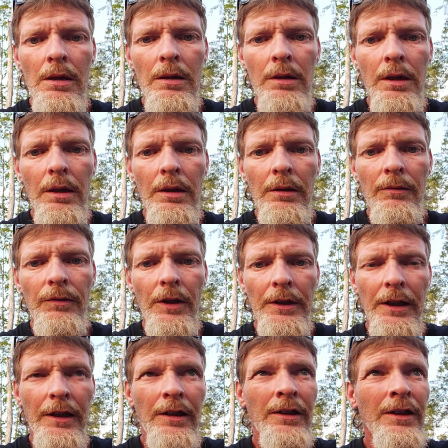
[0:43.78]
And if I
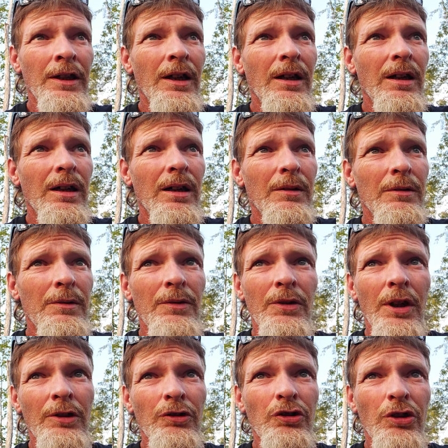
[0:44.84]
get any
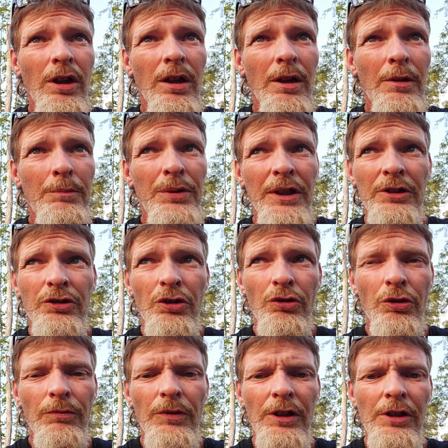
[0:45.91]
nice pictures
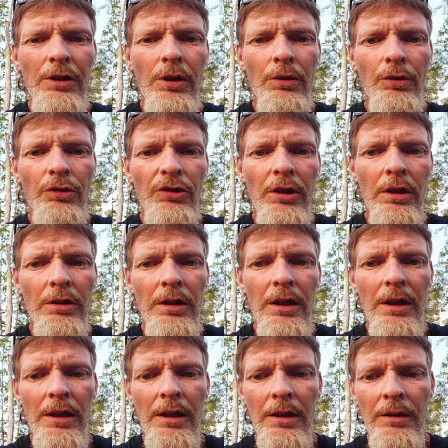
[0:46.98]
or videos,
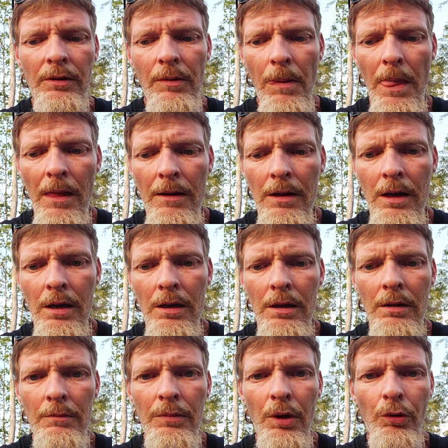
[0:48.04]
I'll
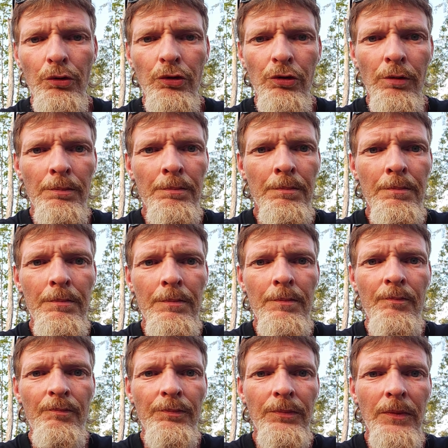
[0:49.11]
post them
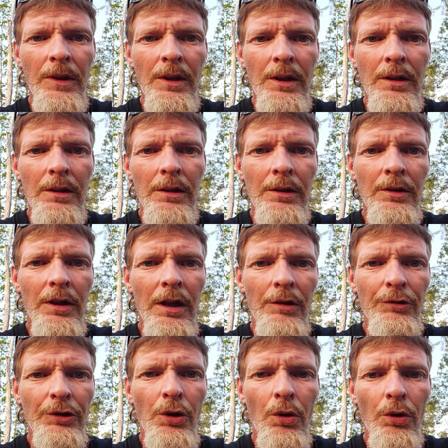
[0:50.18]
and
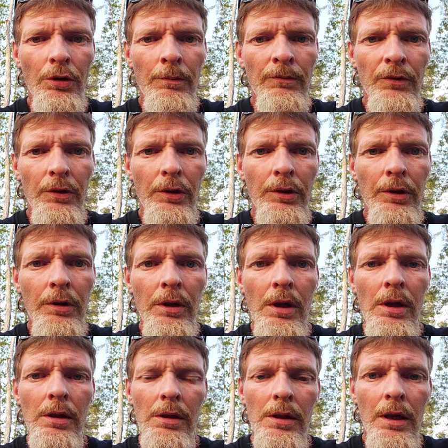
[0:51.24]
record them for you.
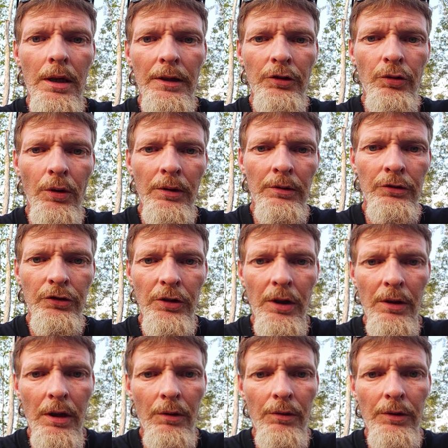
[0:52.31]
I just wanted to share
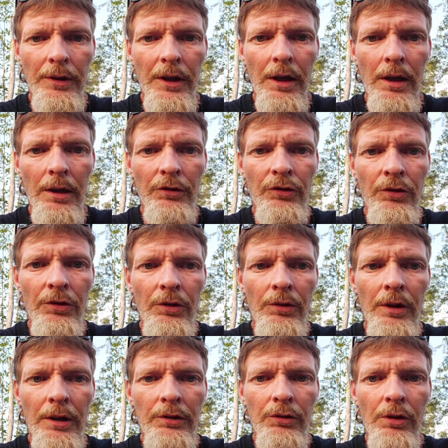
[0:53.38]
that with you guys. Until
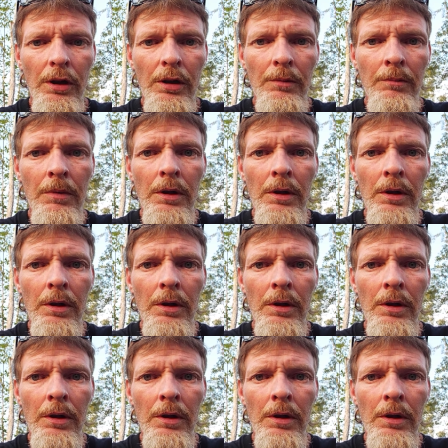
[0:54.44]
next time.